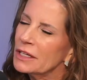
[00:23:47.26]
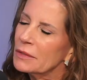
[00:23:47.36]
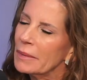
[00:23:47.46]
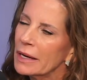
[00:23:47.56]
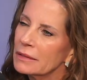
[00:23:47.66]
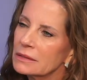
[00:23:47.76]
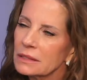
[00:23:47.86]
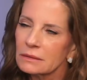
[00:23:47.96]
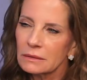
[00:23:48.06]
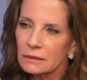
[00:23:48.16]
about,
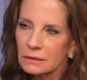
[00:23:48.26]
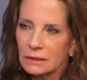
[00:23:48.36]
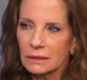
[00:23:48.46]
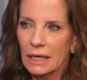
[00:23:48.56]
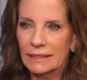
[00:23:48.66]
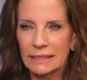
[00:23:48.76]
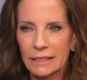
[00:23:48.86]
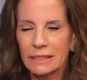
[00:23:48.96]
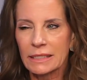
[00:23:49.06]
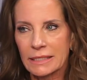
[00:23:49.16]
I see
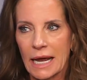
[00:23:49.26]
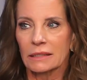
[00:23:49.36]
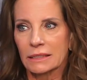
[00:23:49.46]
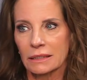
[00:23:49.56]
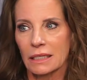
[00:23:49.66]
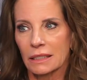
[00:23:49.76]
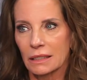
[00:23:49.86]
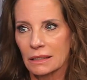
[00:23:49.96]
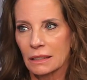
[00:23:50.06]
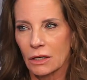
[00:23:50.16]
this in Dallas a lot,
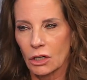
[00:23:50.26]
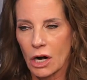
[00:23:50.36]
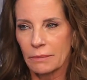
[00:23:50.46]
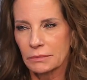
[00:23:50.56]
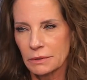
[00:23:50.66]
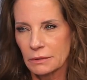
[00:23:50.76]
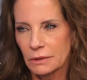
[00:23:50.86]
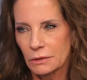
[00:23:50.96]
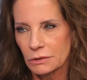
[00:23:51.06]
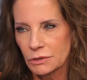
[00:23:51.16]
cropped, a
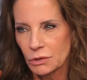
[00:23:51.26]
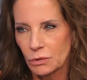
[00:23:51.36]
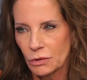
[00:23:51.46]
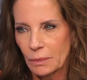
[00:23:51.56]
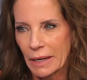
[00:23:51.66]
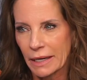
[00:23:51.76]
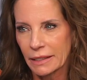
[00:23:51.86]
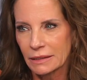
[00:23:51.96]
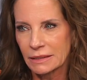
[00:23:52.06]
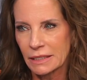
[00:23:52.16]
little shorter
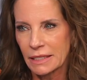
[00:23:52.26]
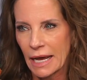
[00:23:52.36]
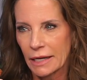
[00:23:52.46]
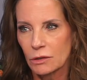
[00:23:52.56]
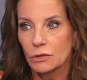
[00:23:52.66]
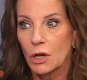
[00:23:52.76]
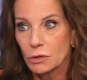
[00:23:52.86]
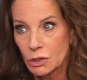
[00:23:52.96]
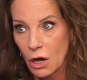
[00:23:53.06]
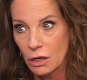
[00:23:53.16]
pants, see the ankle, no
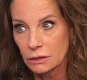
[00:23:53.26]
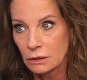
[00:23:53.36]
socks.